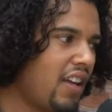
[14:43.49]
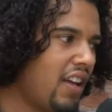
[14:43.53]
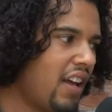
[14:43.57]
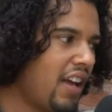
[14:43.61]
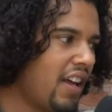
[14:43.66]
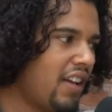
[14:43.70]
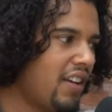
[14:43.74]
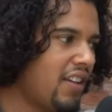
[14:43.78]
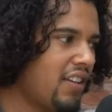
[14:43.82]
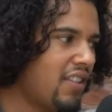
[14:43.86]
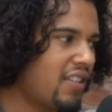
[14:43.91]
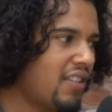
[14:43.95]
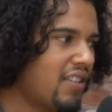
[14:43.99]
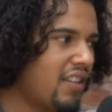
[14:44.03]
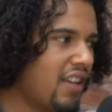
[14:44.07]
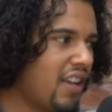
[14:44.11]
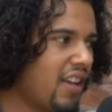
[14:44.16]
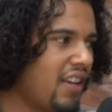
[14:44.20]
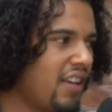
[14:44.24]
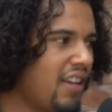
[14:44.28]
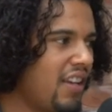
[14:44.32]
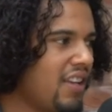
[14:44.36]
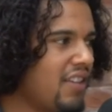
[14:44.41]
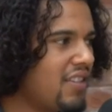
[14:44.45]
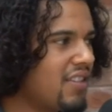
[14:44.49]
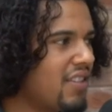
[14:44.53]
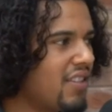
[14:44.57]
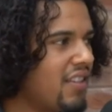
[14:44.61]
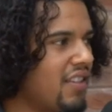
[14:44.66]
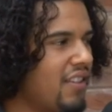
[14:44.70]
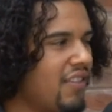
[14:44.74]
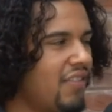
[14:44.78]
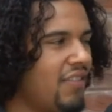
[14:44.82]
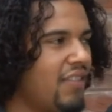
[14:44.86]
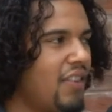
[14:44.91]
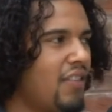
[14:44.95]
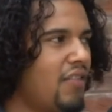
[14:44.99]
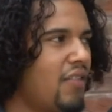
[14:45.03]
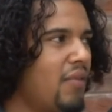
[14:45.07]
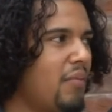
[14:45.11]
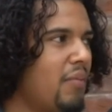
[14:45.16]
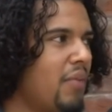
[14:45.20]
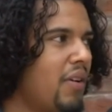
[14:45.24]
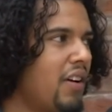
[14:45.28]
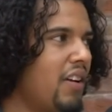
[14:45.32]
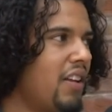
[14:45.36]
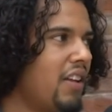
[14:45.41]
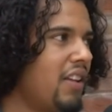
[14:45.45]
And at least give
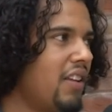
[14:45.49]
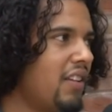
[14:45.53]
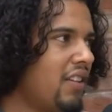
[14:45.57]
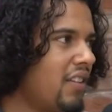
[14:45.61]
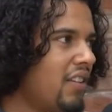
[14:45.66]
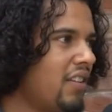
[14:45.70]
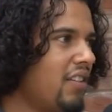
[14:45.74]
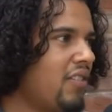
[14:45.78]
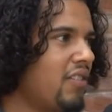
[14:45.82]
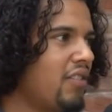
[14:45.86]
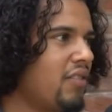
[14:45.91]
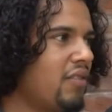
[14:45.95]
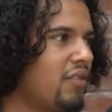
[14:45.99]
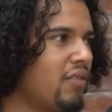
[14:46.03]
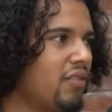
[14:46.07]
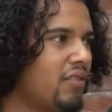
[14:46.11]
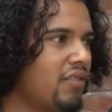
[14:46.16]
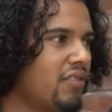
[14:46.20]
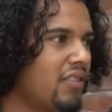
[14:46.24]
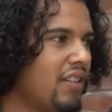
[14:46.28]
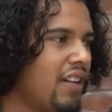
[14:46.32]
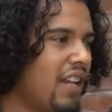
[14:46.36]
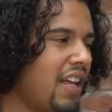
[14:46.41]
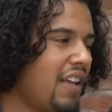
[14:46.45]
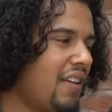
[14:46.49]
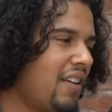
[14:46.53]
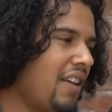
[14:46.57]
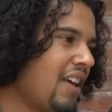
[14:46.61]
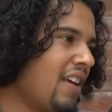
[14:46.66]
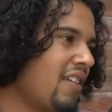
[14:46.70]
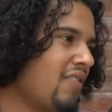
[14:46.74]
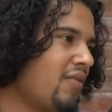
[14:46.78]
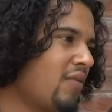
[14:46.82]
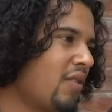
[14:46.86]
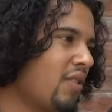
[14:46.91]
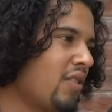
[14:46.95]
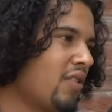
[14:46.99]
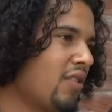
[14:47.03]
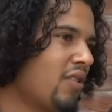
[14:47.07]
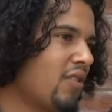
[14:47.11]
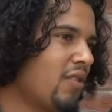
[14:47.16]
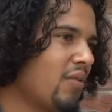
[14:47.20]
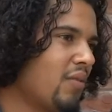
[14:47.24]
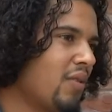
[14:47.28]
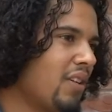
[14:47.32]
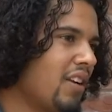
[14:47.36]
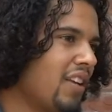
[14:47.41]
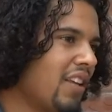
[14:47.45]
everybody, let everyone
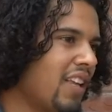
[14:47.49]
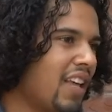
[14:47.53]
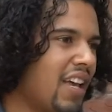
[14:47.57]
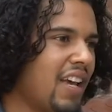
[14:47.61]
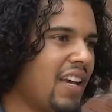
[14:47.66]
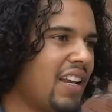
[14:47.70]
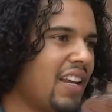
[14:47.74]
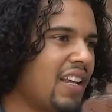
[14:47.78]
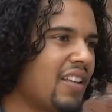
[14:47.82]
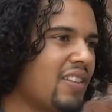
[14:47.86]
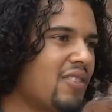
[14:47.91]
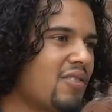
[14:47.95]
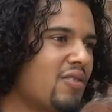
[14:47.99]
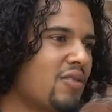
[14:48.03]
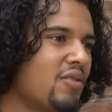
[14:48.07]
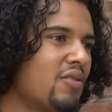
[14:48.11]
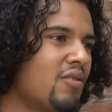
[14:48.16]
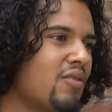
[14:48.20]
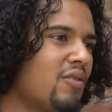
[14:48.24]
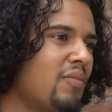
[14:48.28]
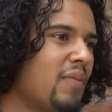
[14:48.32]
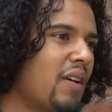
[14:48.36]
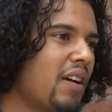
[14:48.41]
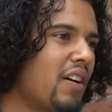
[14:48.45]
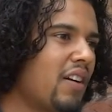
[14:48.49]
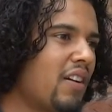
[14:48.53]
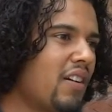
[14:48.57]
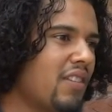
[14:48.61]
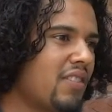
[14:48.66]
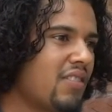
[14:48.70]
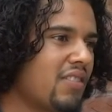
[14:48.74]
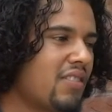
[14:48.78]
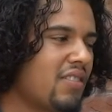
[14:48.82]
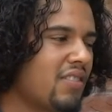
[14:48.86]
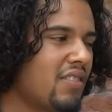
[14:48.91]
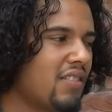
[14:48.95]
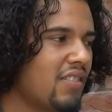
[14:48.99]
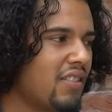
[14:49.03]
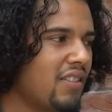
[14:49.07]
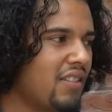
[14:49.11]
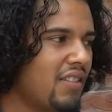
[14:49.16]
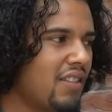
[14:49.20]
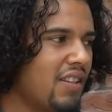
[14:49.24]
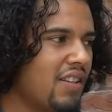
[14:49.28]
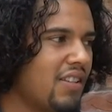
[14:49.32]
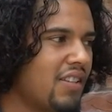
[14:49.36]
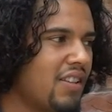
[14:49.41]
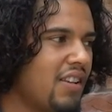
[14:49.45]
know what they're getting into, because
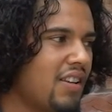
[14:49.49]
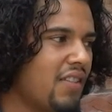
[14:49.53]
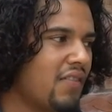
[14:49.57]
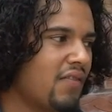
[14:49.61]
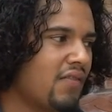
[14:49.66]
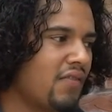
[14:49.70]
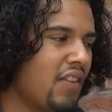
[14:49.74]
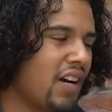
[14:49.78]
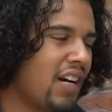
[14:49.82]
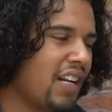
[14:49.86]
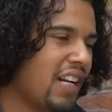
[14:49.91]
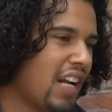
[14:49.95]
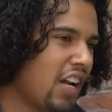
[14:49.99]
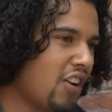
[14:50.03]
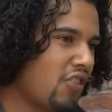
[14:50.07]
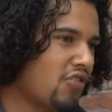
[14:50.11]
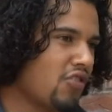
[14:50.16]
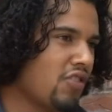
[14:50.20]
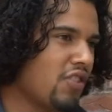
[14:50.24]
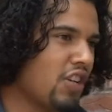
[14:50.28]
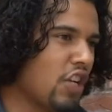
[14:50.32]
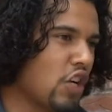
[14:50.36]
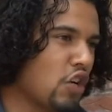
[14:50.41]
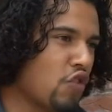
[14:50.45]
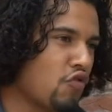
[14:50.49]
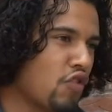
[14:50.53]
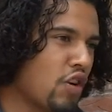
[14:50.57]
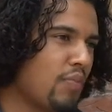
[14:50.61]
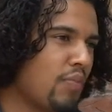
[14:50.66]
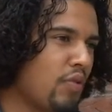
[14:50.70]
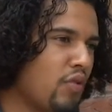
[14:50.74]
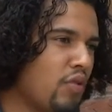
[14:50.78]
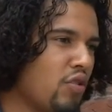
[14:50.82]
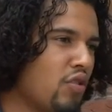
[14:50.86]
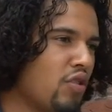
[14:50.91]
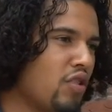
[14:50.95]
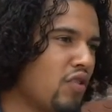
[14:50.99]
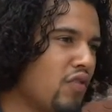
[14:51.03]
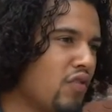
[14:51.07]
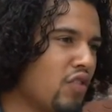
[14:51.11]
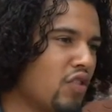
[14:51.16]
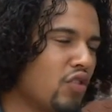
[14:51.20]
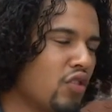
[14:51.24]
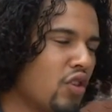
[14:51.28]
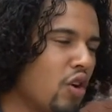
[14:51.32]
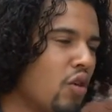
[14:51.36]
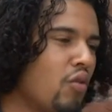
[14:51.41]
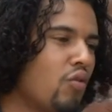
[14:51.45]
this can financially cripple you if
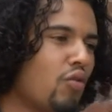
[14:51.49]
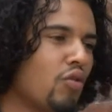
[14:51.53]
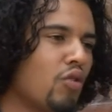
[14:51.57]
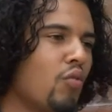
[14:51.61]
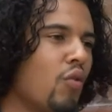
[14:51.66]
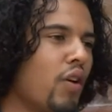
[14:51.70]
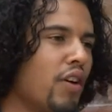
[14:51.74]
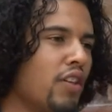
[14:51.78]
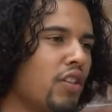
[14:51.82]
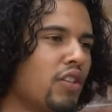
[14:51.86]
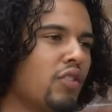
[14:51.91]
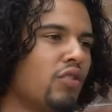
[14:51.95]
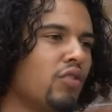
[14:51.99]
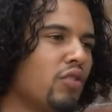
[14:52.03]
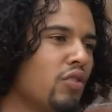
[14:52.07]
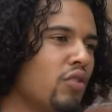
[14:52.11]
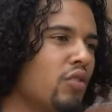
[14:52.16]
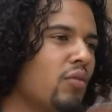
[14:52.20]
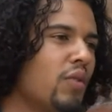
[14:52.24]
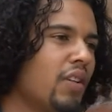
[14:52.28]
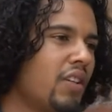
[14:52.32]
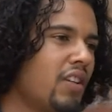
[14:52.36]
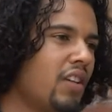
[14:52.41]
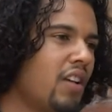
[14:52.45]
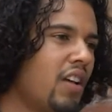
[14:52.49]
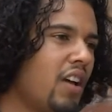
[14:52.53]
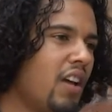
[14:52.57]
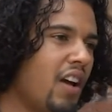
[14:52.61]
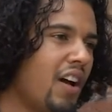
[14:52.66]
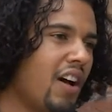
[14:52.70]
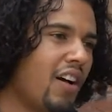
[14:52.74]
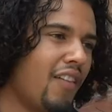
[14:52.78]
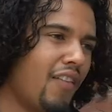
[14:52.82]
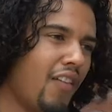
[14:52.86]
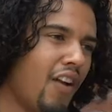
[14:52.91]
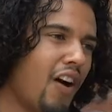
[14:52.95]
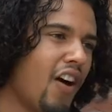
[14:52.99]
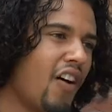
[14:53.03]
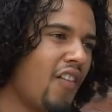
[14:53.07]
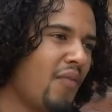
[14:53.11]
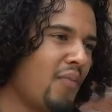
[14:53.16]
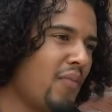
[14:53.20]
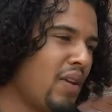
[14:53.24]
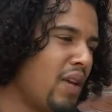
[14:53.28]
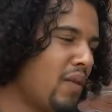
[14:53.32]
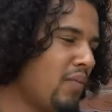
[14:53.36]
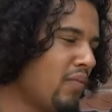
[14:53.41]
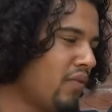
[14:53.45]
you don't know what you're doing. A lot
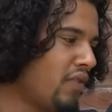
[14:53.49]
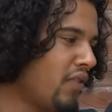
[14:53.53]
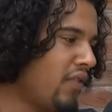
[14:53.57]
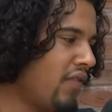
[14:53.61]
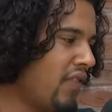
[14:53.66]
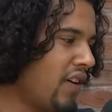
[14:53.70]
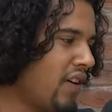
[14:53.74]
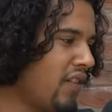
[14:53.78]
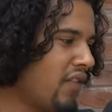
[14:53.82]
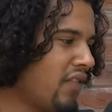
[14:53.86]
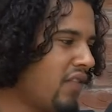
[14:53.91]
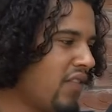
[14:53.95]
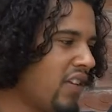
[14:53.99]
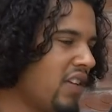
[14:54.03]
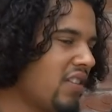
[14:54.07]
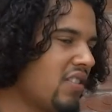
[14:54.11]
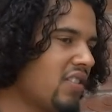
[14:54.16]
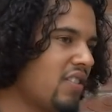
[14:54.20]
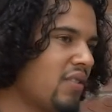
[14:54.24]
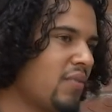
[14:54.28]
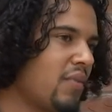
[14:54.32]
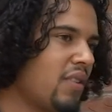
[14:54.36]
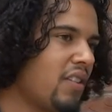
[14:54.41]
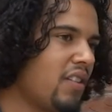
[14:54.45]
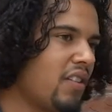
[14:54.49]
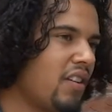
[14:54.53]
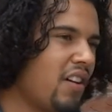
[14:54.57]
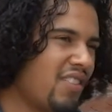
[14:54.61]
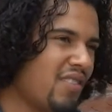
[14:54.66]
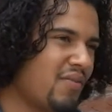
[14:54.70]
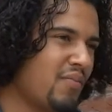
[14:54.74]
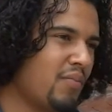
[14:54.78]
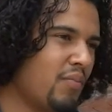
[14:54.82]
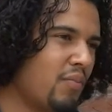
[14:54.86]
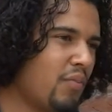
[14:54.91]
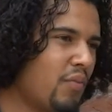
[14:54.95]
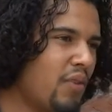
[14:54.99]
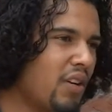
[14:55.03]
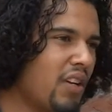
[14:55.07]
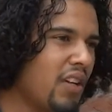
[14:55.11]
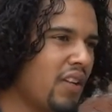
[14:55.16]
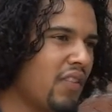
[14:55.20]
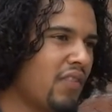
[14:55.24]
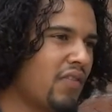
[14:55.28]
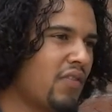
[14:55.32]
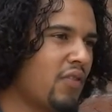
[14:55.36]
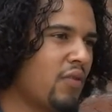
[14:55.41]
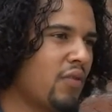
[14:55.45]
of people fell victim and lost
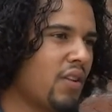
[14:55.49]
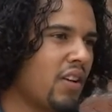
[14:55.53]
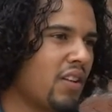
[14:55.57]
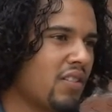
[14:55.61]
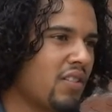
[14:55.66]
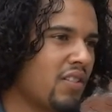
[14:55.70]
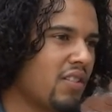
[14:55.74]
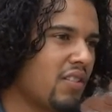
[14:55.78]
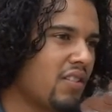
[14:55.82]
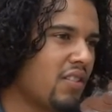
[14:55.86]
money through this.